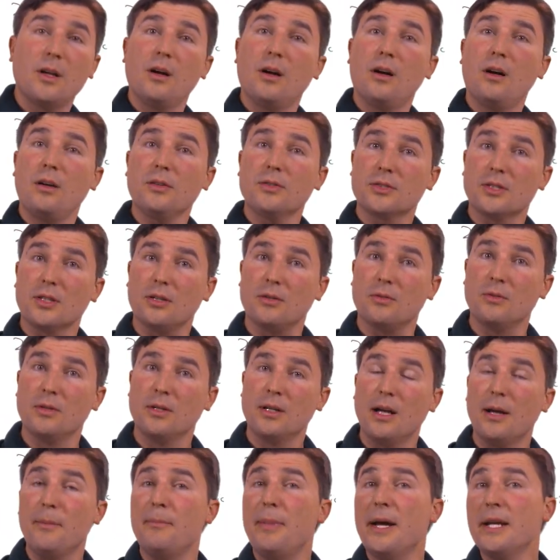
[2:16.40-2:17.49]
Also,
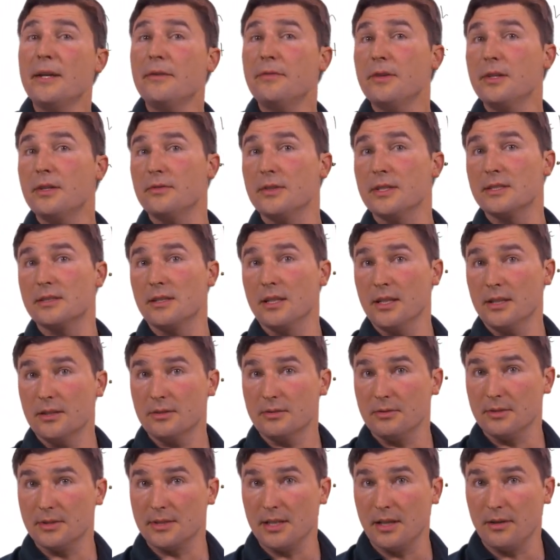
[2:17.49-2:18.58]
a benefit of the
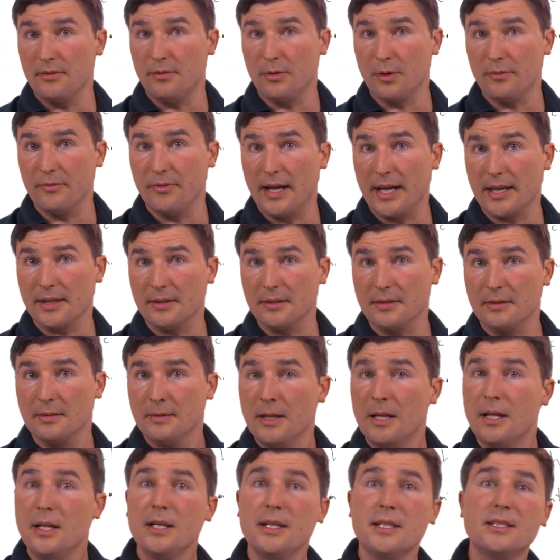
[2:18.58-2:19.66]
cylindrical cell form factor
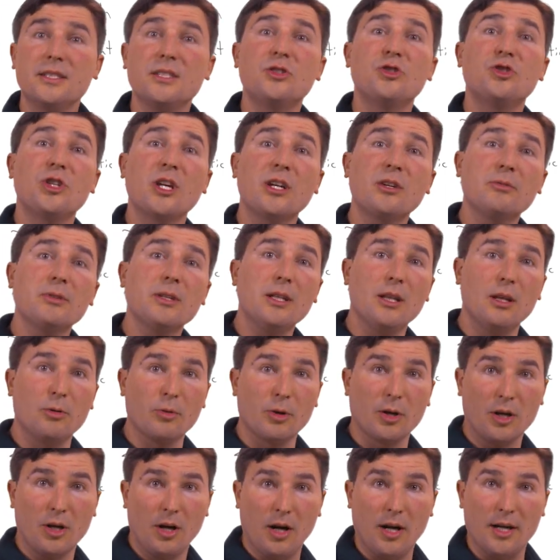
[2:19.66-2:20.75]
is it's generally lower
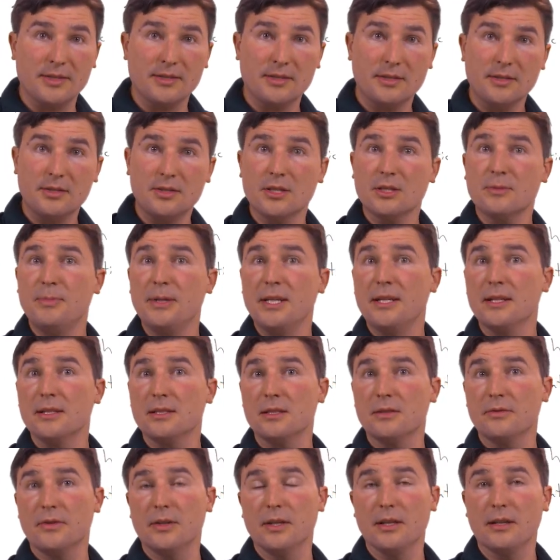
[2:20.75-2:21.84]
cost just because
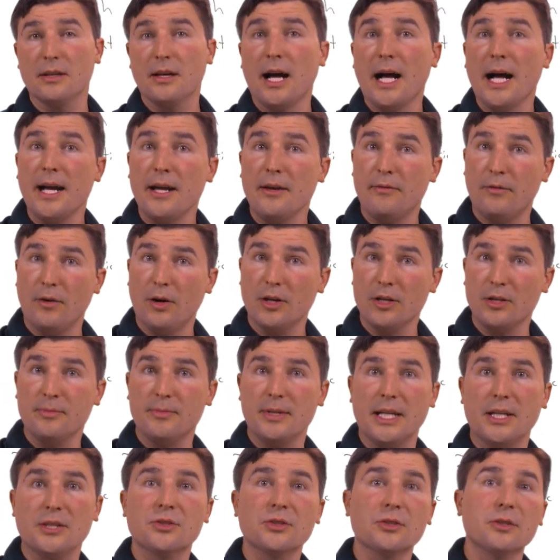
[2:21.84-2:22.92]
of the high volume
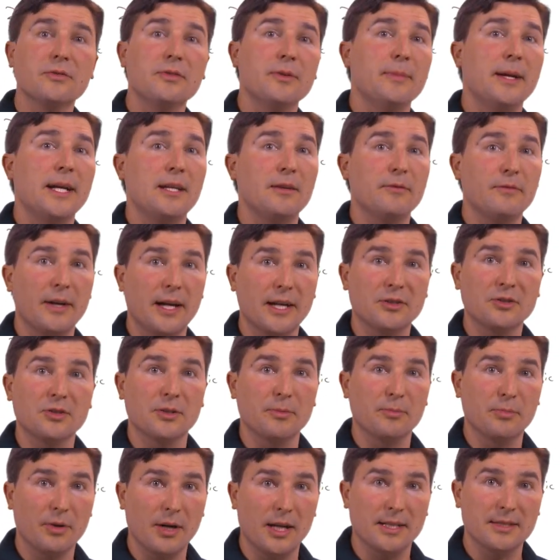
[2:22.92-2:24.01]
nature of the manufacturing
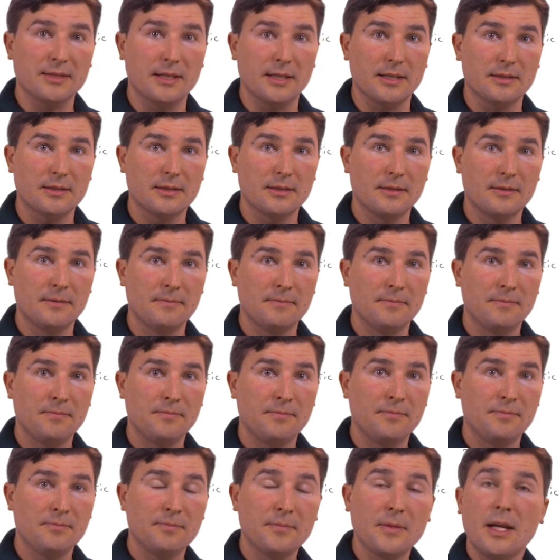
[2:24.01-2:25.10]
process.
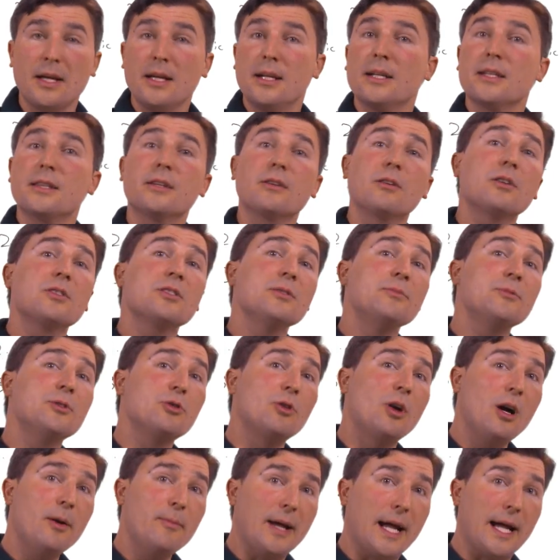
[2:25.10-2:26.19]
There are some
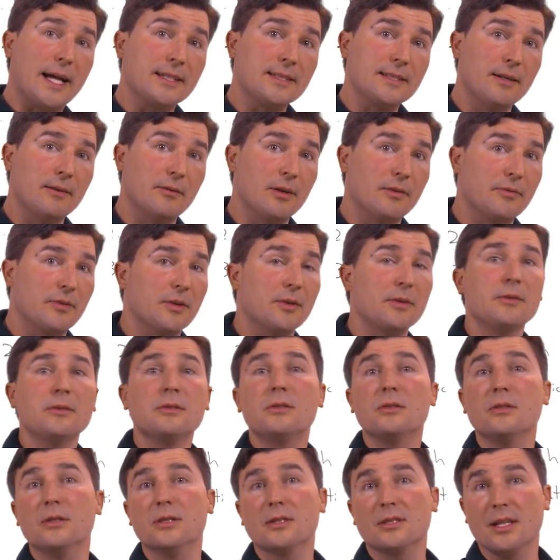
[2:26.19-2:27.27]
drawbacks, however,
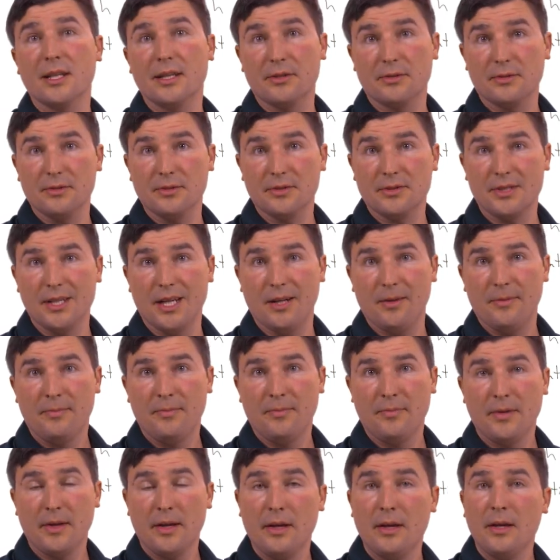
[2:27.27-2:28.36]
to the cylindrical cell.
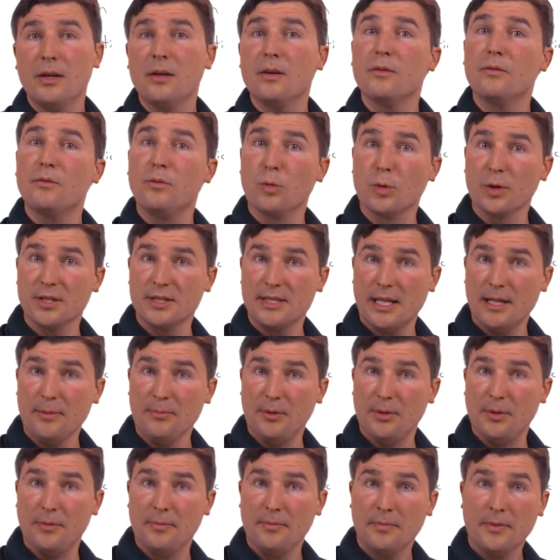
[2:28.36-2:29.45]
For
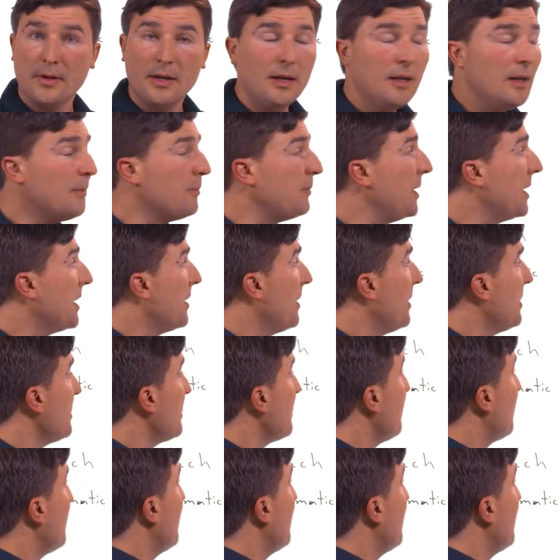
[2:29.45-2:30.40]
example, because of